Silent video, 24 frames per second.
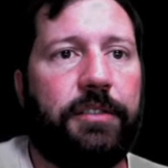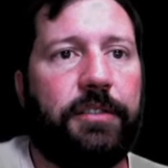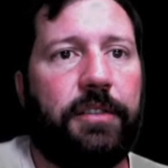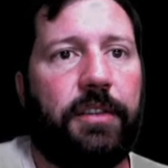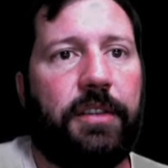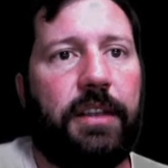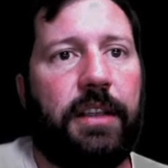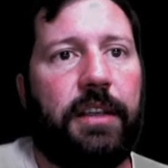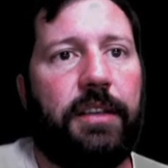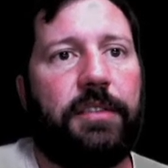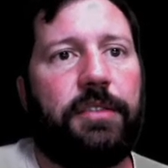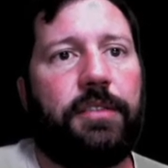are
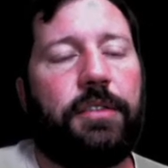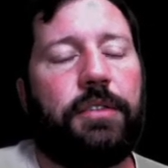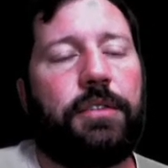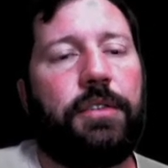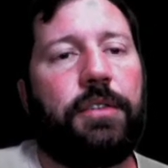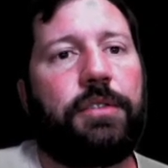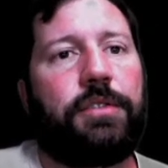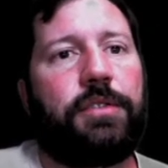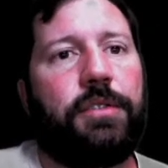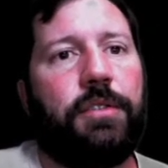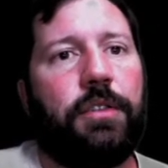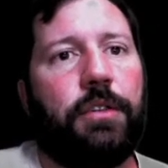the
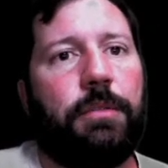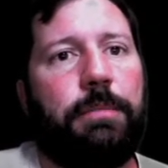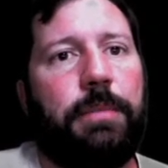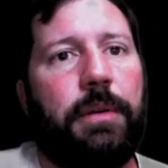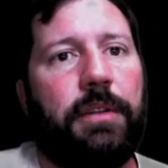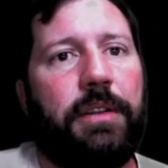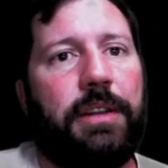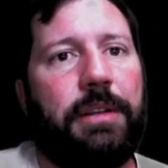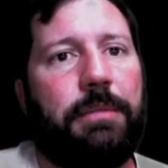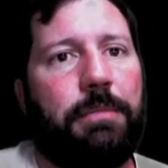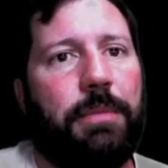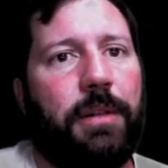institutional
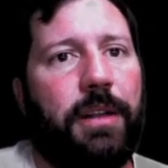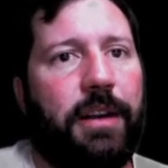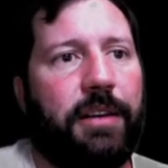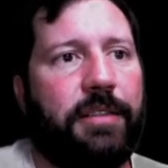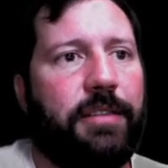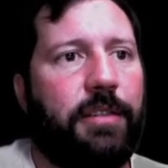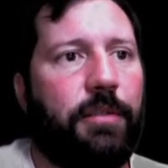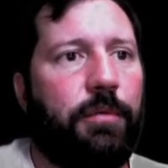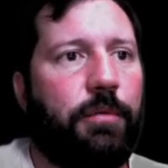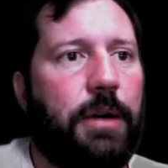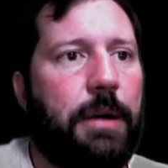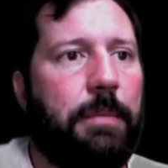building
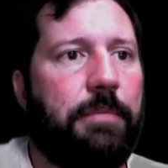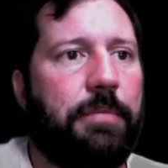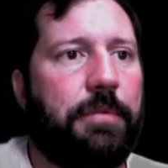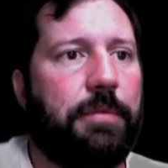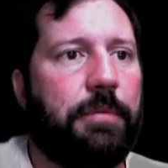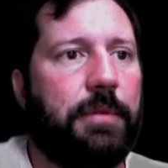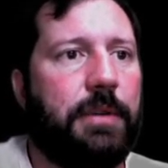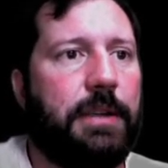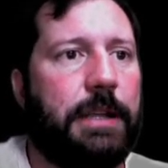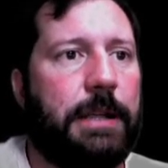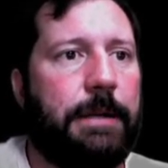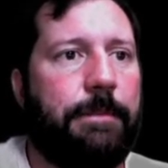blocks of
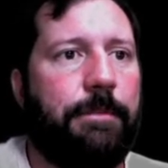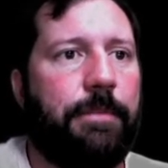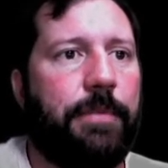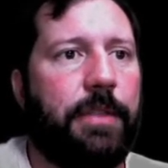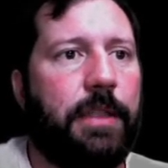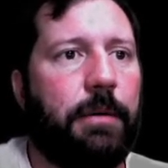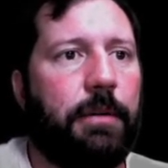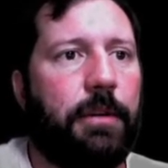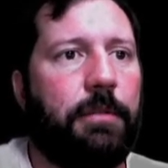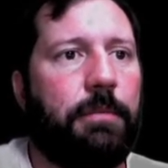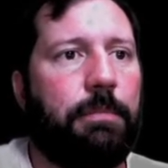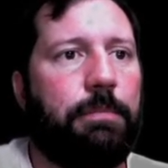Web3,
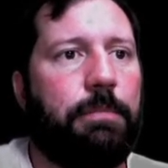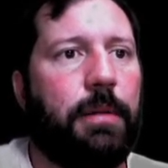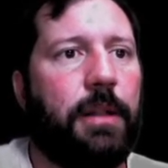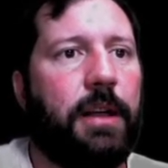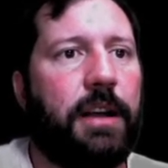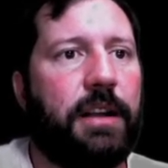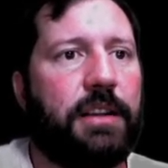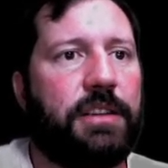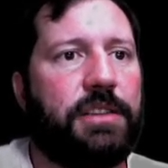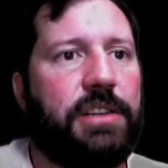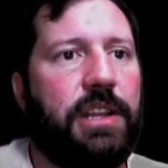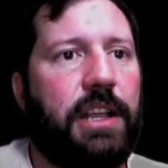the
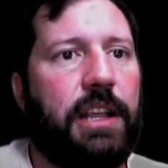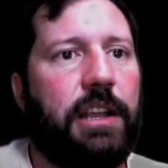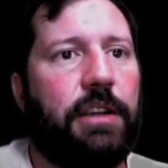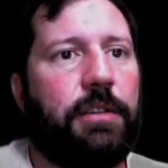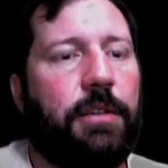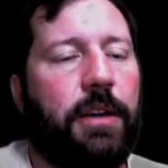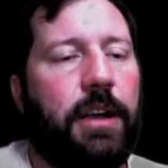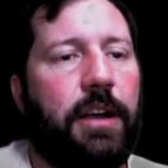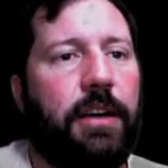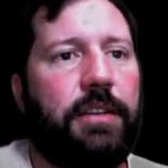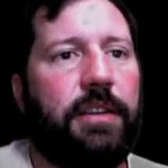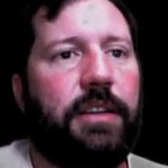
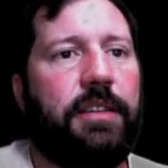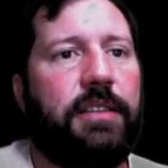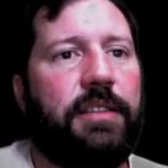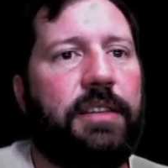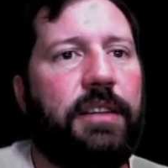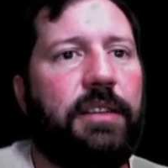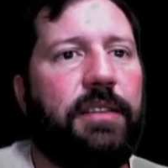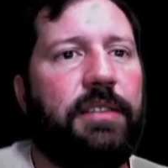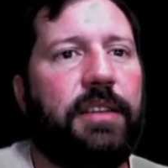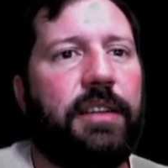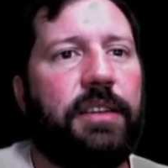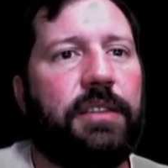blockchain-grounded,
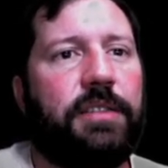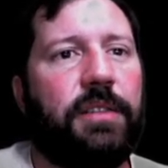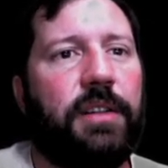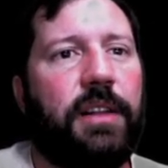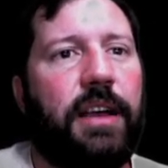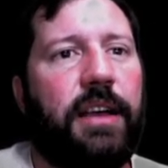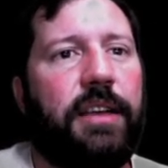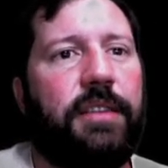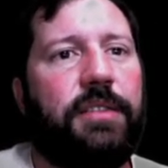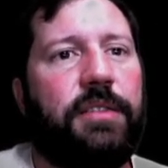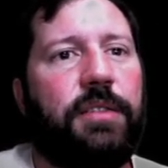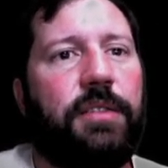
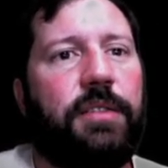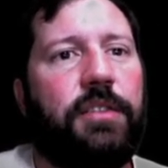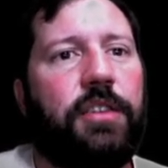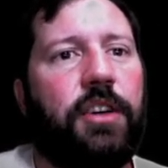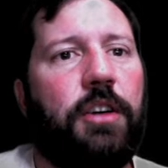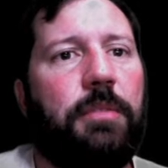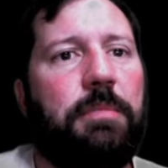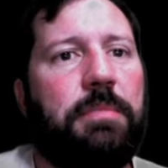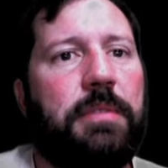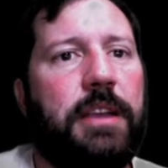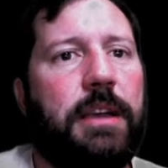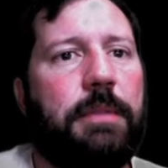decentralized
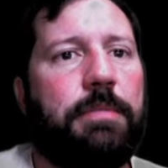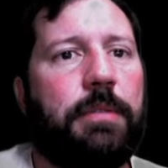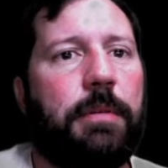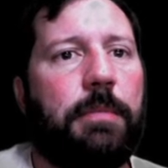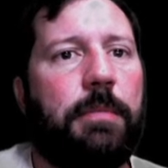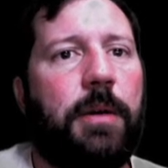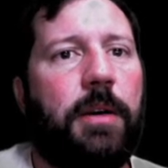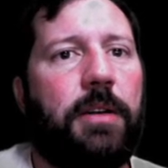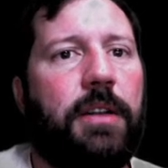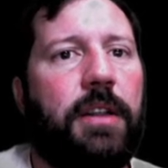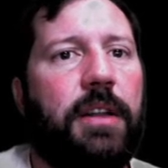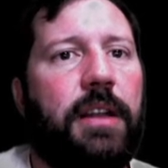utopia
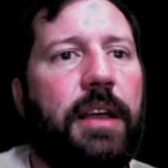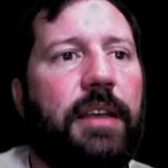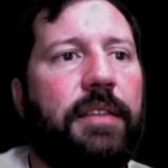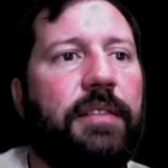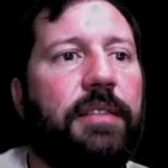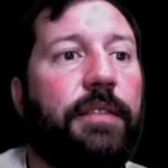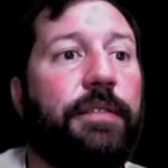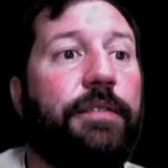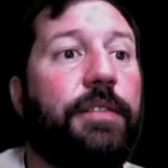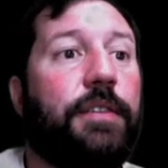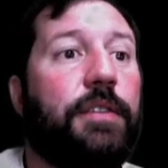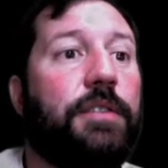promoted as
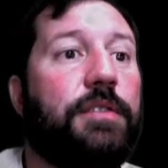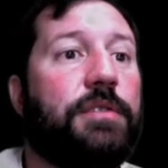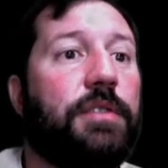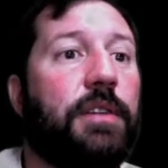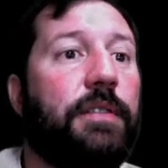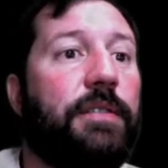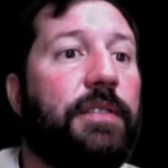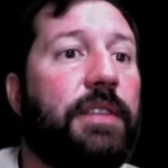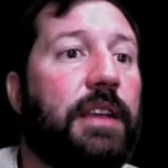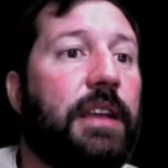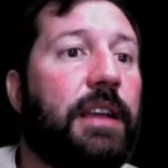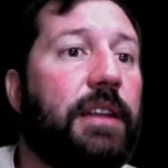the future
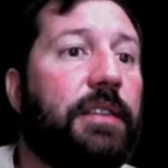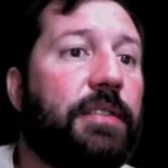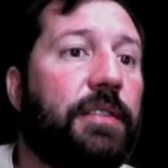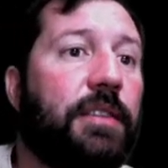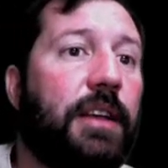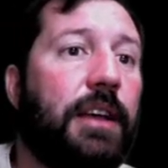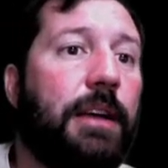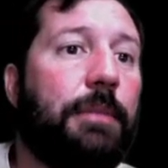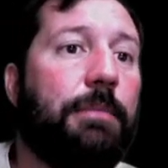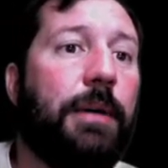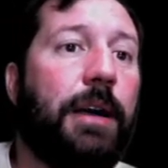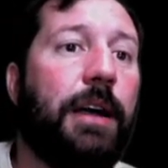of the
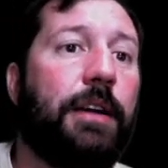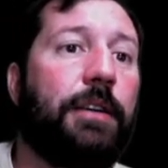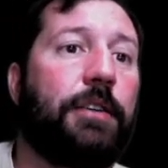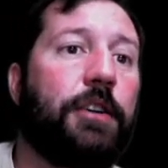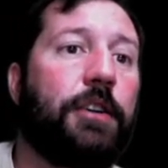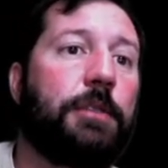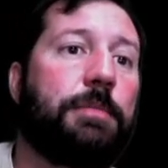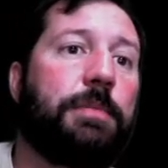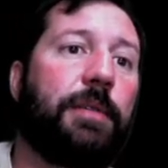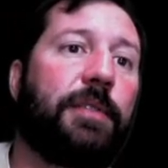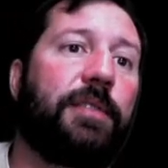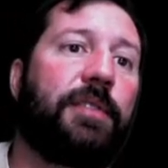internet by a
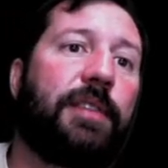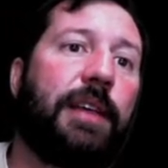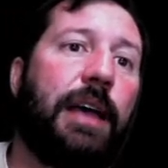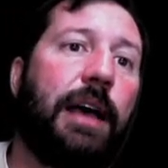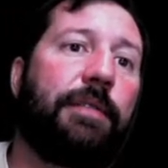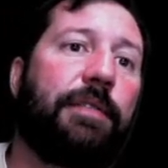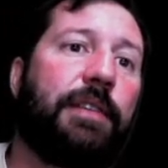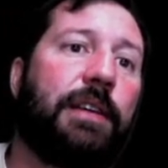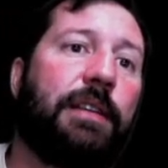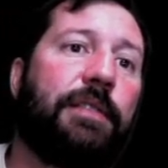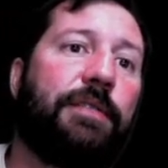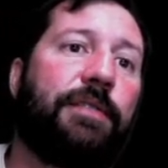group of
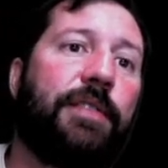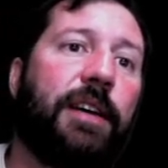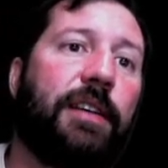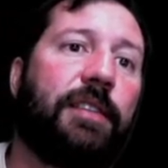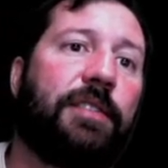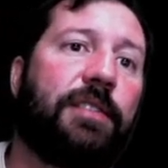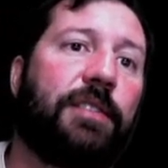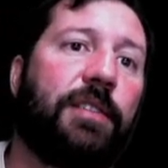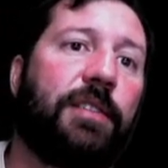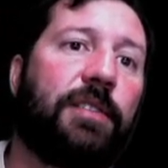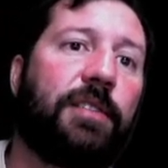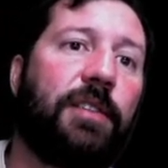savvy
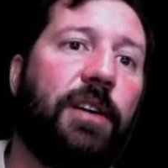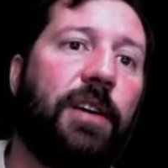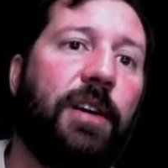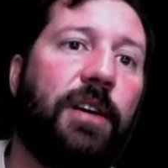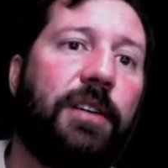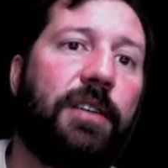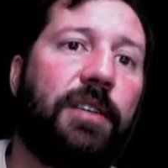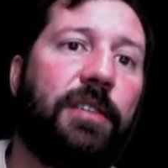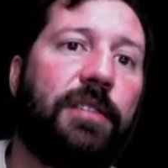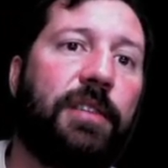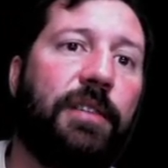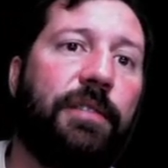investors,
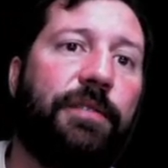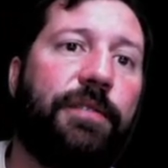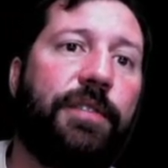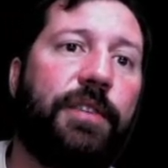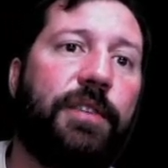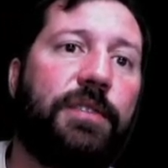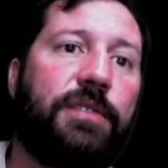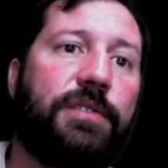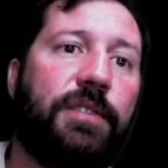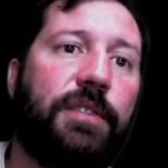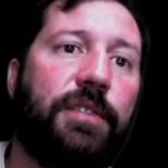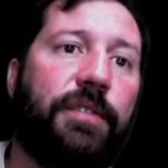artists, and
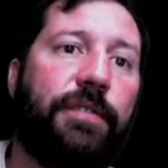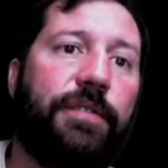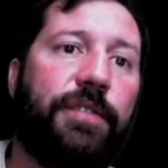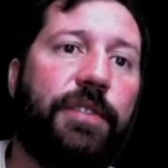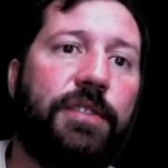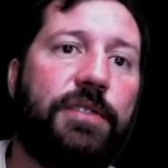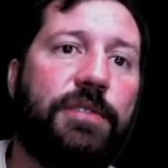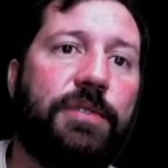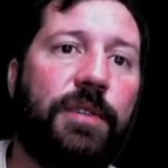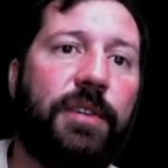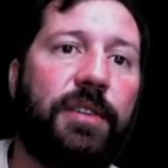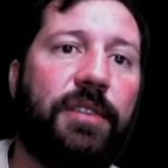
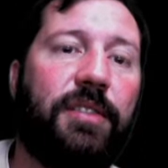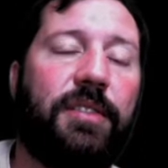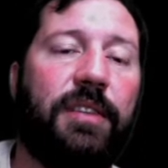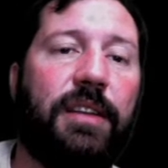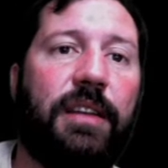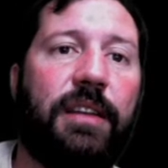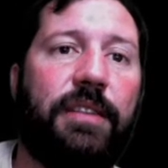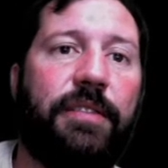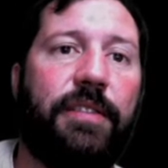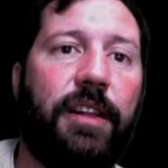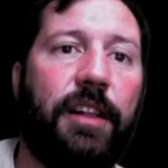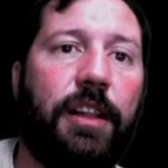futurists
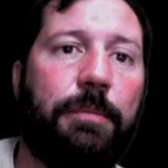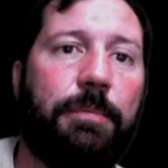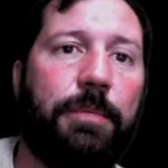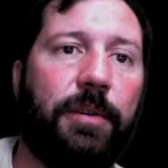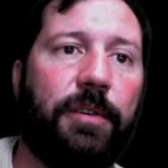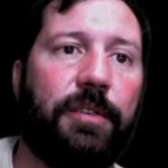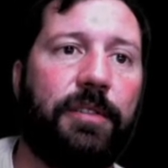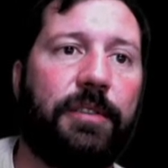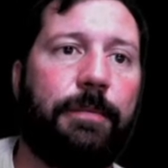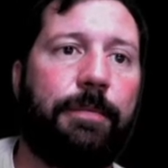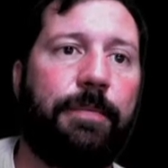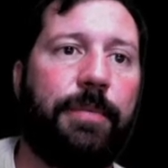and
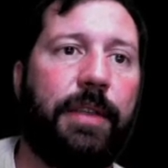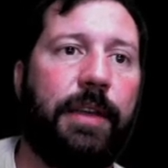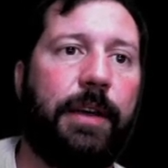developers.